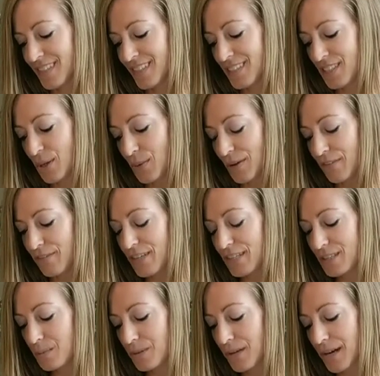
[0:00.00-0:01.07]
So our
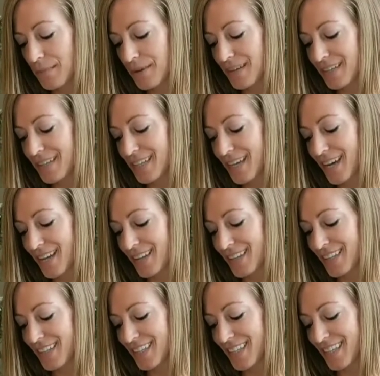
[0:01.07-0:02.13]
first primary
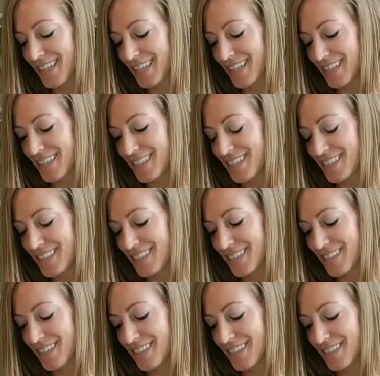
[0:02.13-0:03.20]
color is
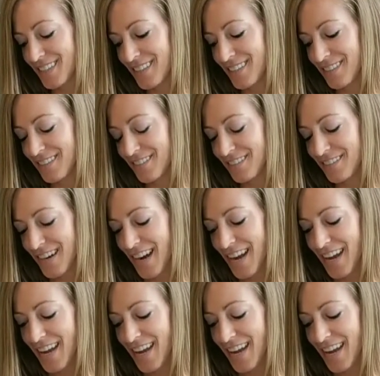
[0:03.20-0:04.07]
red.